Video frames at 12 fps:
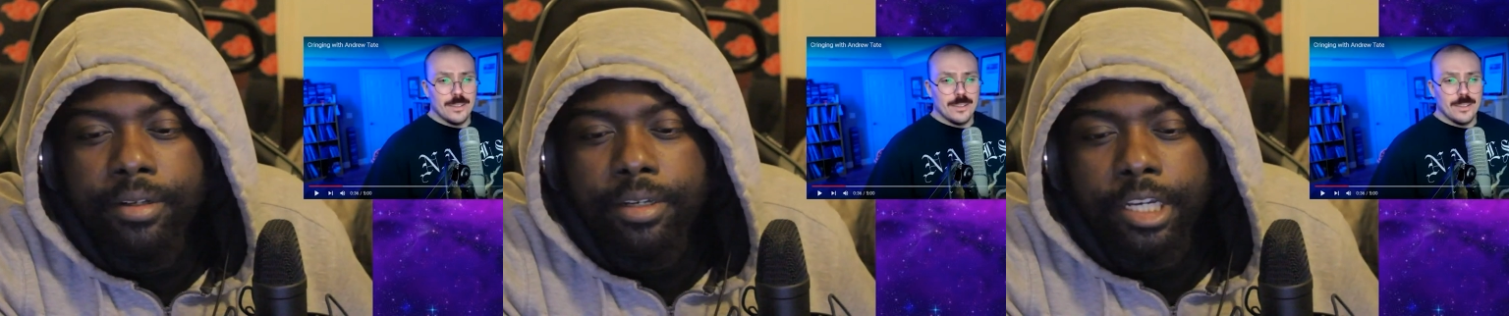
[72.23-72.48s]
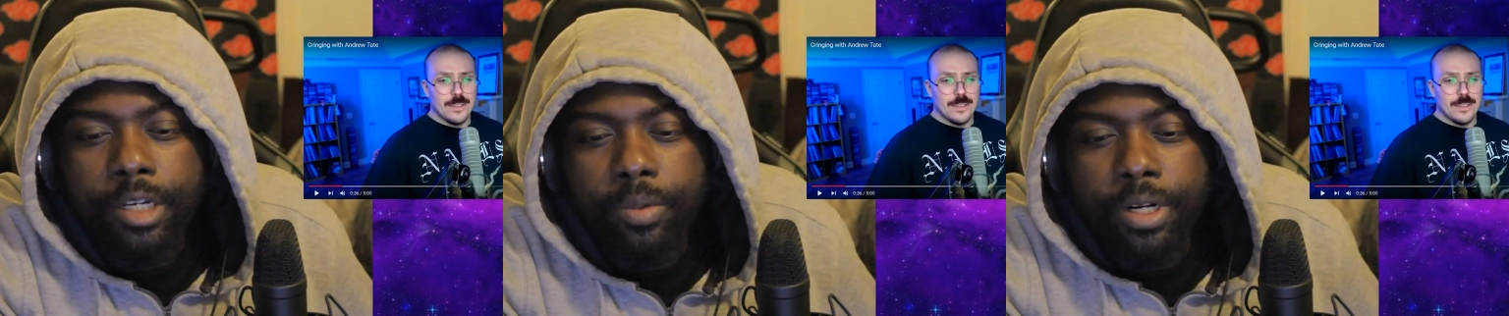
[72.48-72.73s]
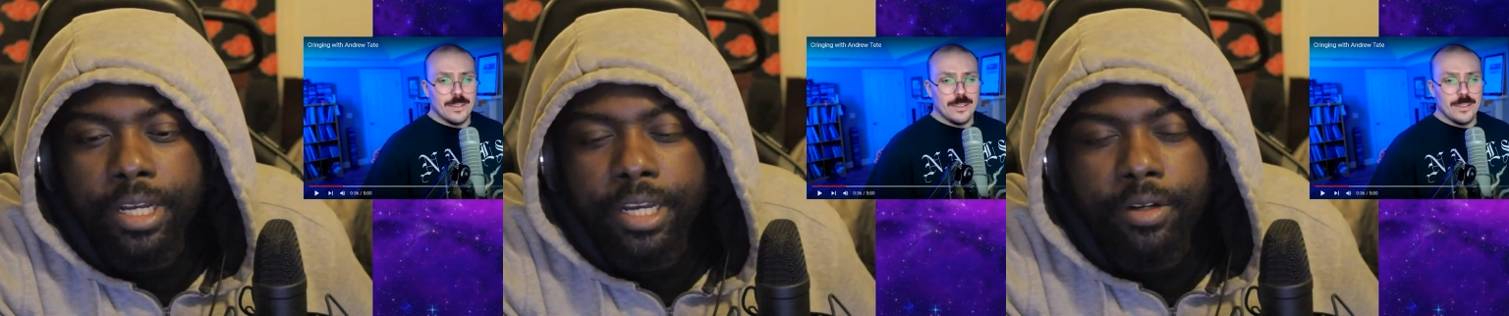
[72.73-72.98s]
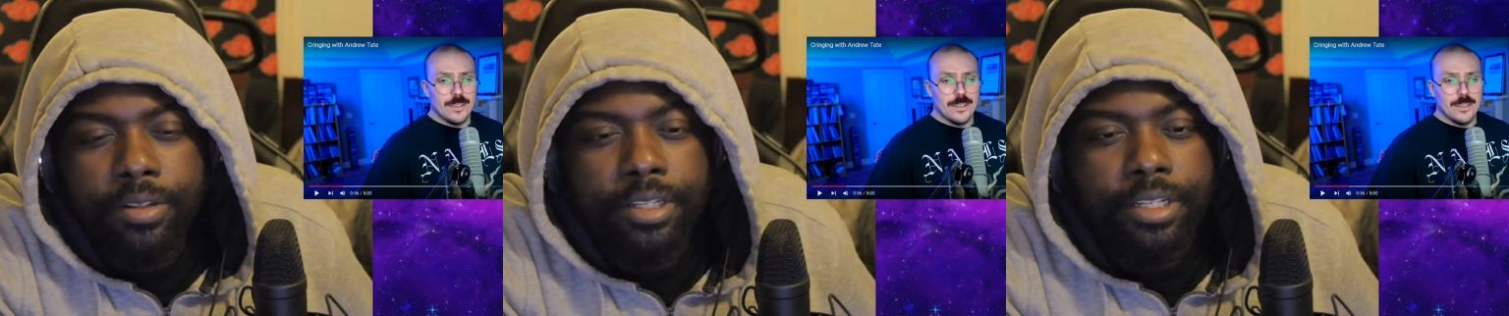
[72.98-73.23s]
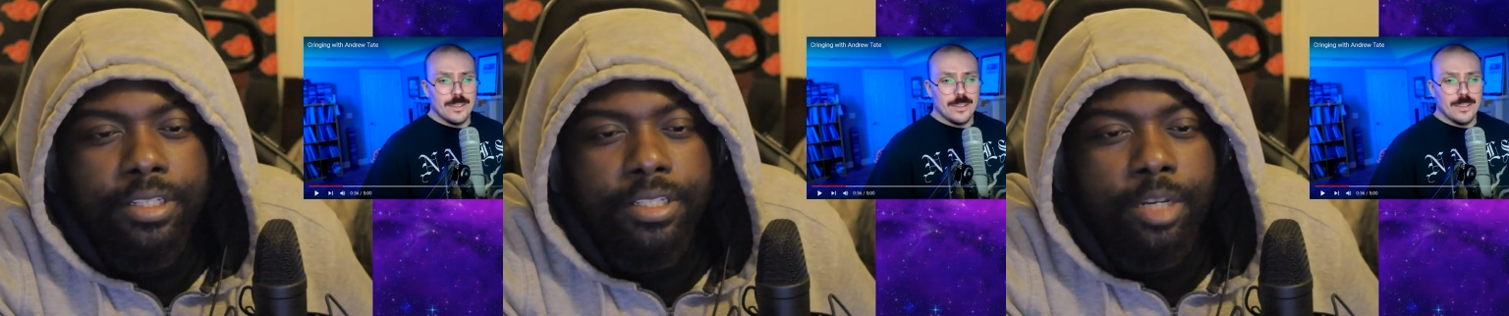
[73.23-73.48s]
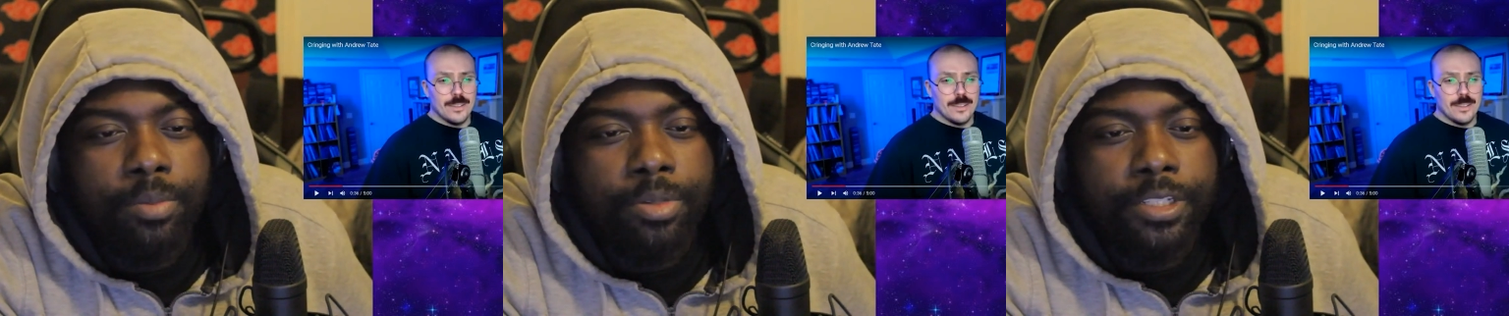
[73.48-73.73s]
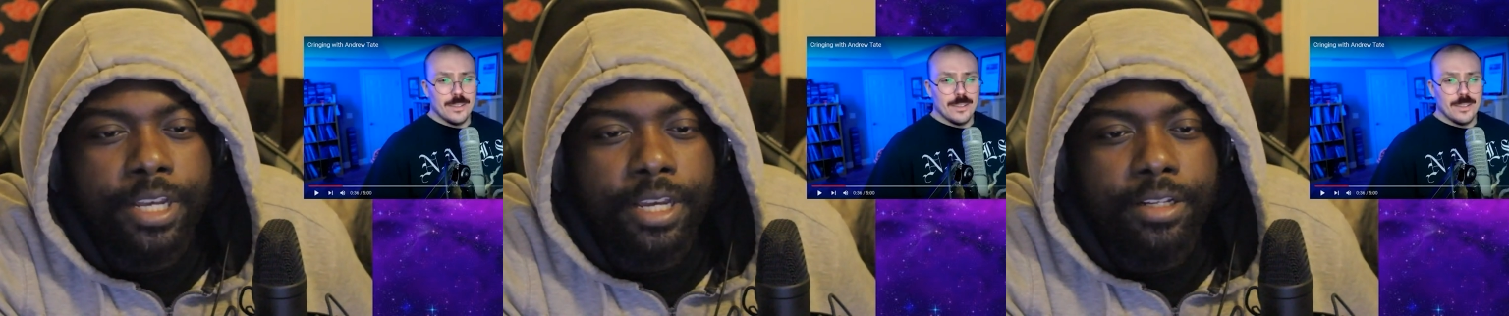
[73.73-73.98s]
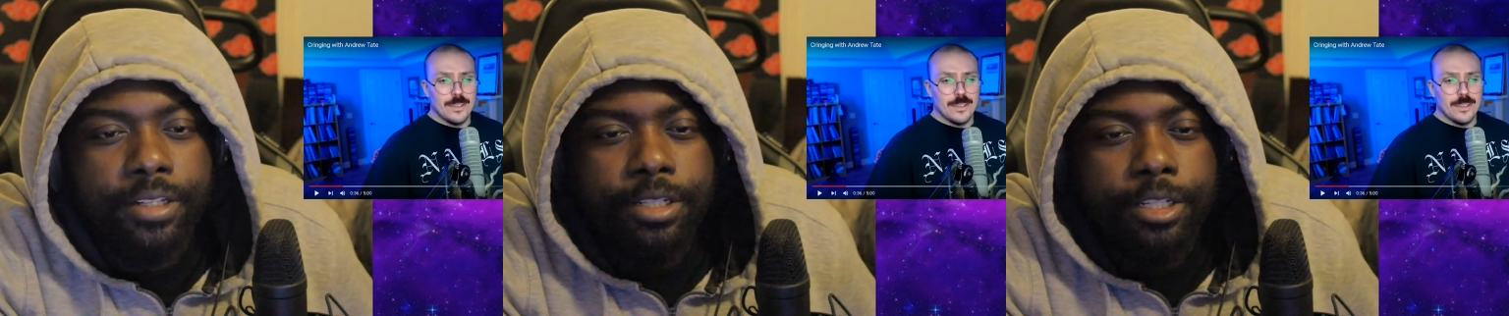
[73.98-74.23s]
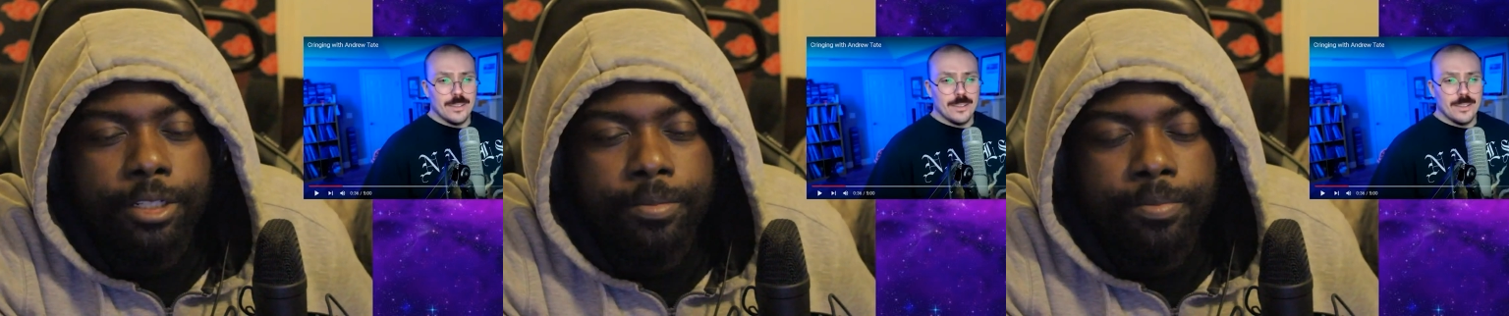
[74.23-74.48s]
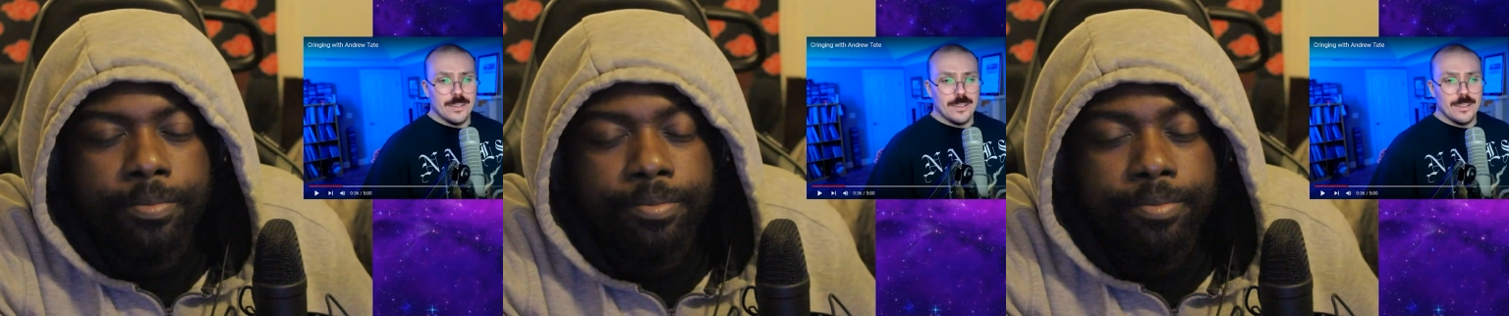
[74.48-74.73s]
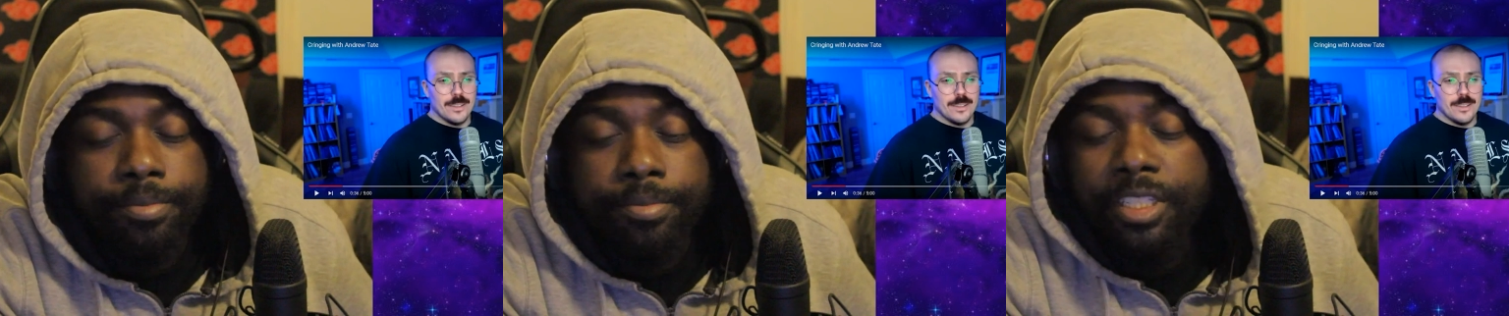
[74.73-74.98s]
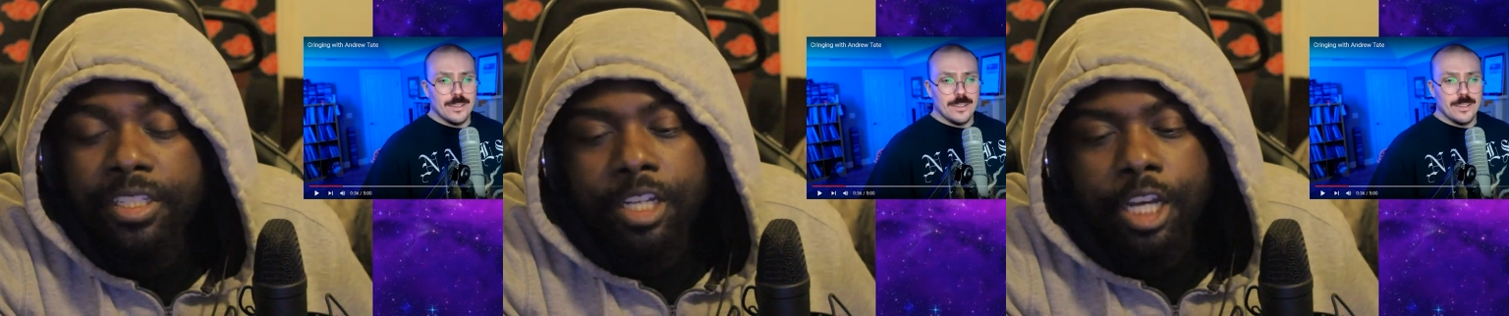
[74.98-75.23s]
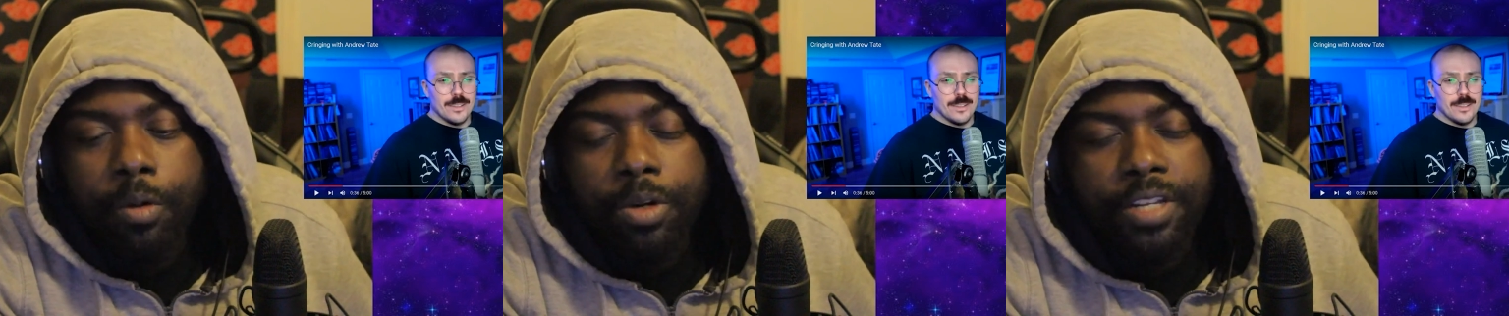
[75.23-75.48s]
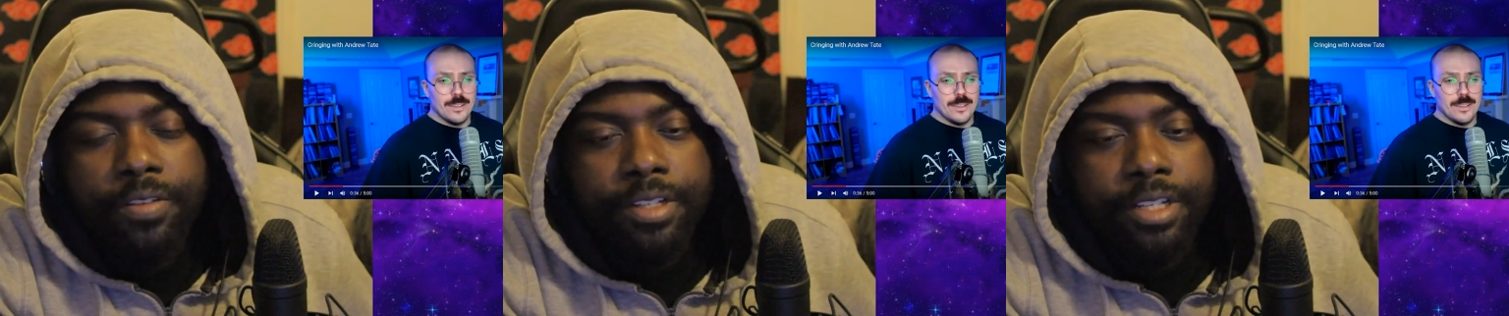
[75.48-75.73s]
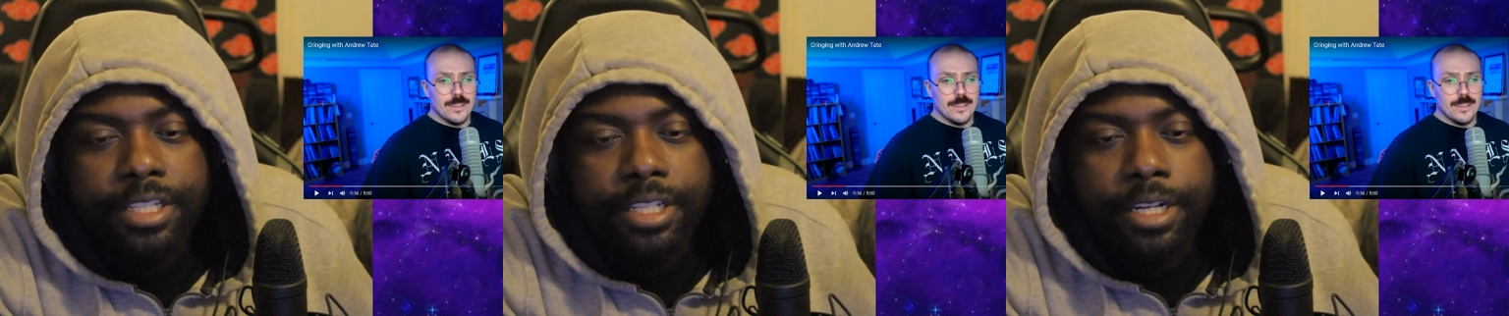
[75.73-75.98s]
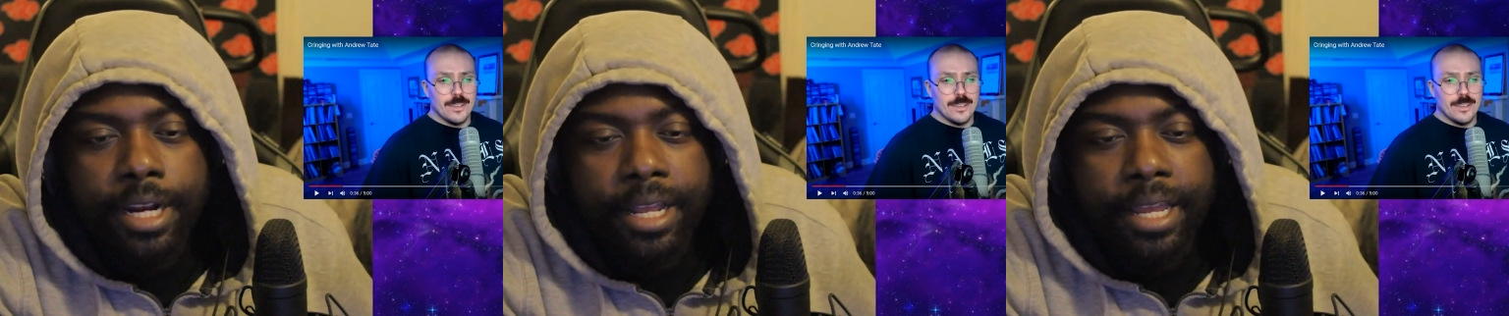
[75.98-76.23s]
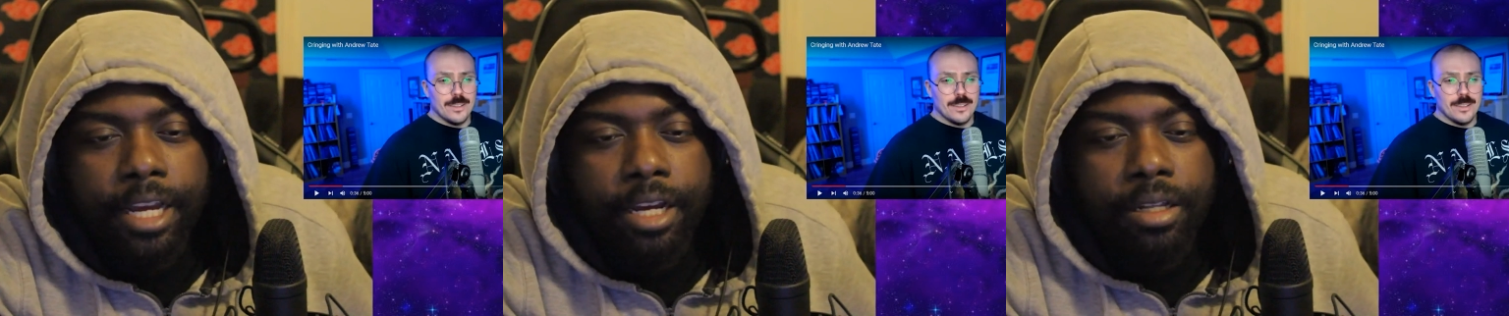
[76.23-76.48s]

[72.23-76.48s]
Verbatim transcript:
Speaker 1: And what L did he take besides um I wouldn't even consider that an L.